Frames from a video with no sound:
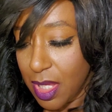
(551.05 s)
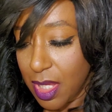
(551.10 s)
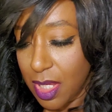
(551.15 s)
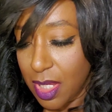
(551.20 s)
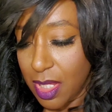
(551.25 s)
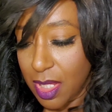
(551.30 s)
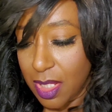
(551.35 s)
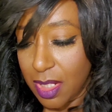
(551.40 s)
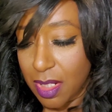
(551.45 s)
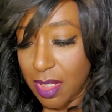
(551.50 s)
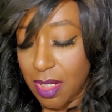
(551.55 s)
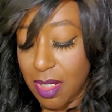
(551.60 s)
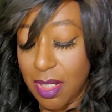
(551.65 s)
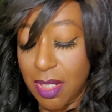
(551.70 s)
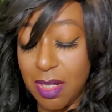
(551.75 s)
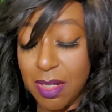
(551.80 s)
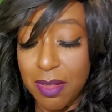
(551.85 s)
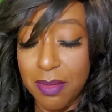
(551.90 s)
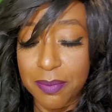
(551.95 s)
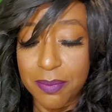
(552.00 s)
And
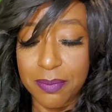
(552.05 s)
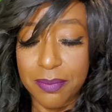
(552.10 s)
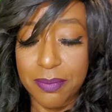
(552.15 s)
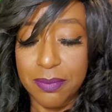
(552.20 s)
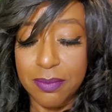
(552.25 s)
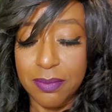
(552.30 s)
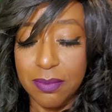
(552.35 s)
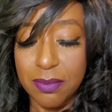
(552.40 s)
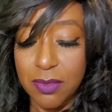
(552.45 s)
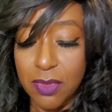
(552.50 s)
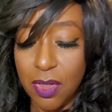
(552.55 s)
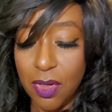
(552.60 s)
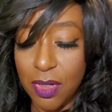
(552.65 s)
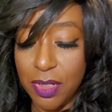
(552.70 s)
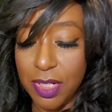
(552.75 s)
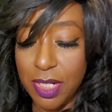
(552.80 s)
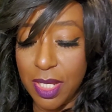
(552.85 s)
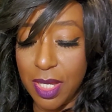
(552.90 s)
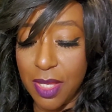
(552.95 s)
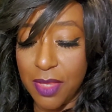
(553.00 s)
on
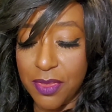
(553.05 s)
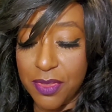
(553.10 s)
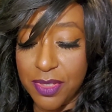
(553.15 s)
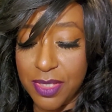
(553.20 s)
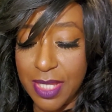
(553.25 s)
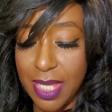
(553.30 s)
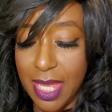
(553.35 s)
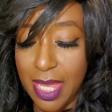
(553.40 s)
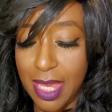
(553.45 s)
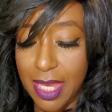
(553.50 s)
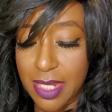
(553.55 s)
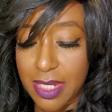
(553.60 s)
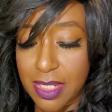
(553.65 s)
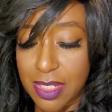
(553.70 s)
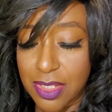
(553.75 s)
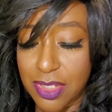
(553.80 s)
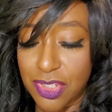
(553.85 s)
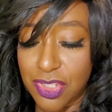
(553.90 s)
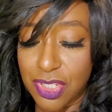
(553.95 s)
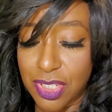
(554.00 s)
the other side
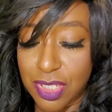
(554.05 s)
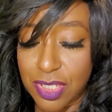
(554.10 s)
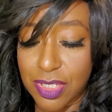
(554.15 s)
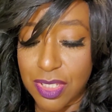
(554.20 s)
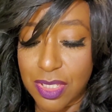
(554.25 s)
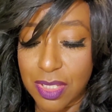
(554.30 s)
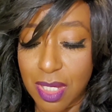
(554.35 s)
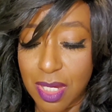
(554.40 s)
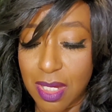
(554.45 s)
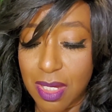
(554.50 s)
is just